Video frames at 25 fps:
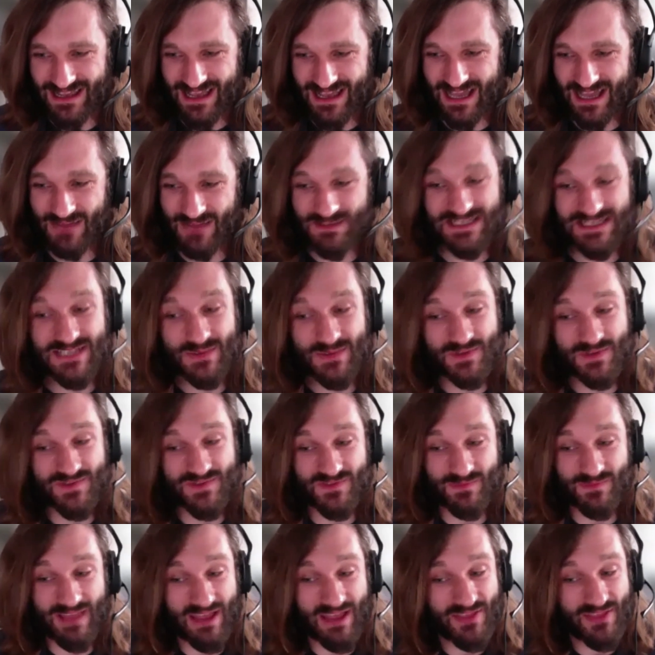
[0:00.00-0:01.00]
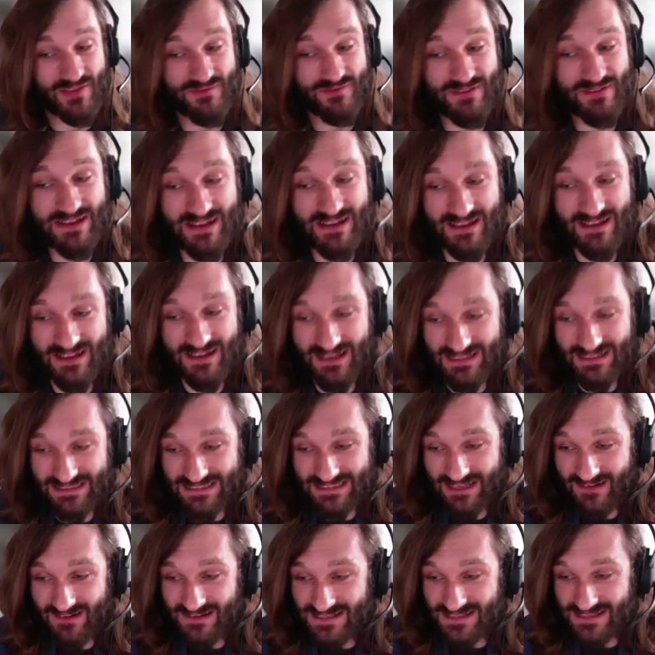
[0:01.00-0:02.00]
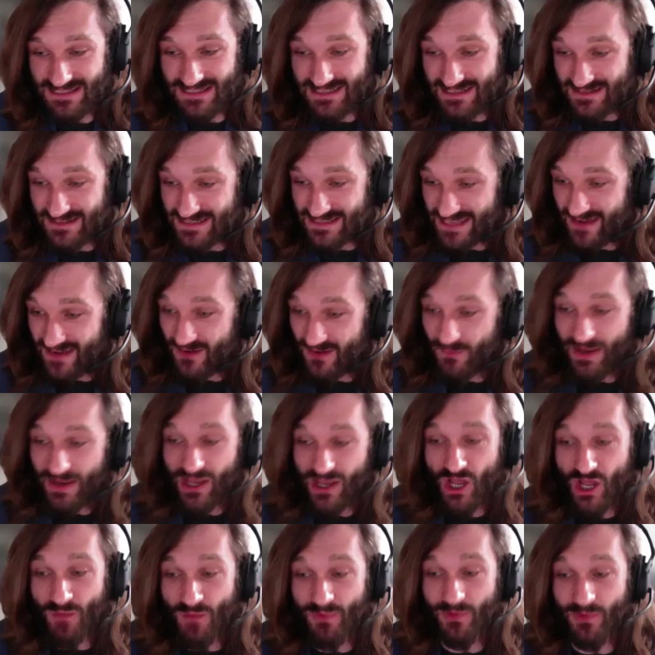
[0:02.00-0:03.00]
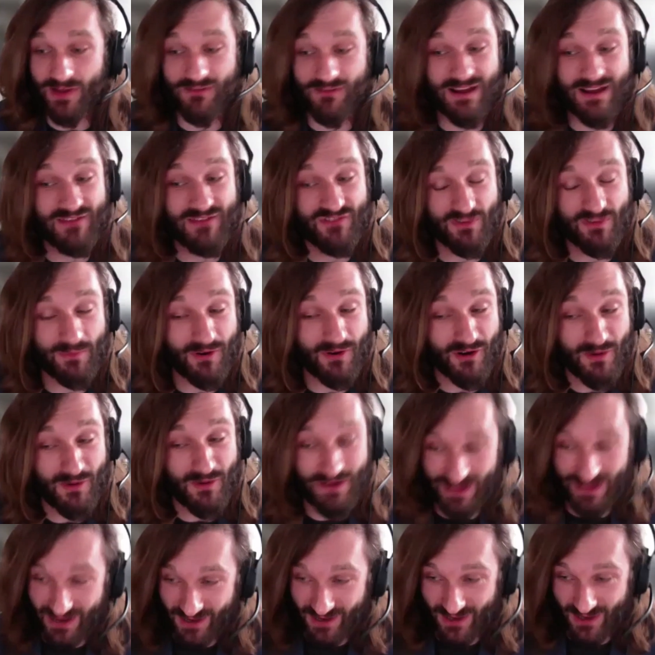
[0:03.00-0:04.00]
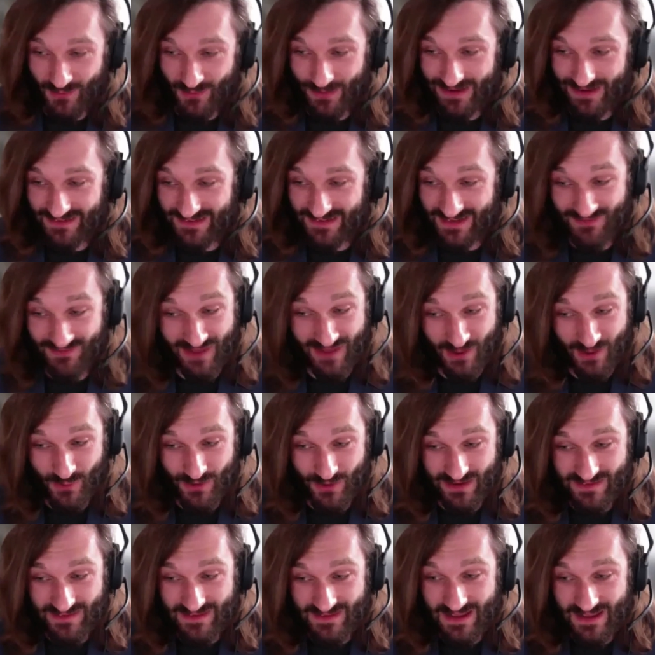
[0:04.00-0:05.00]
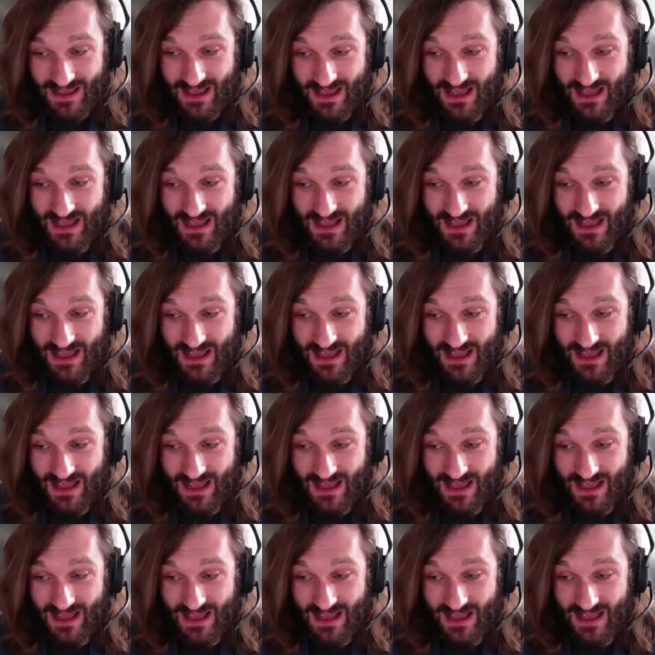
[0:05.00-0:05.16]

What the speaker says: So this one's from Katharina, Sarah. It says, dear Sarah, my copy will arrive tomorrow and I can't wait to devour it.